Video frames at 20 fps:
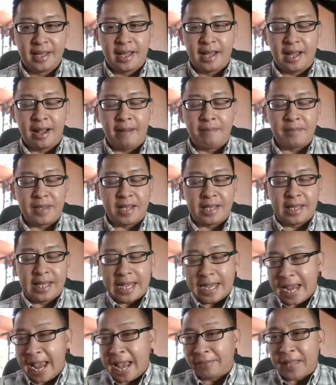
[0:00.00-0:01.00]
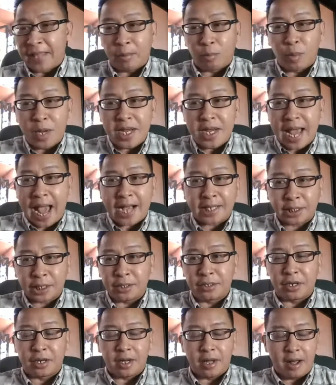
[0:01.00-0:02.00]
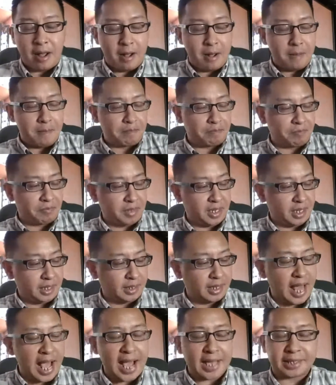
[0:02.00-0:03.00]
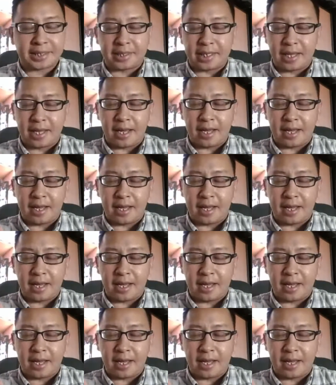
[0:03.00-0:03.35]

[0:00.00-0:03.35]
And that we actually, the last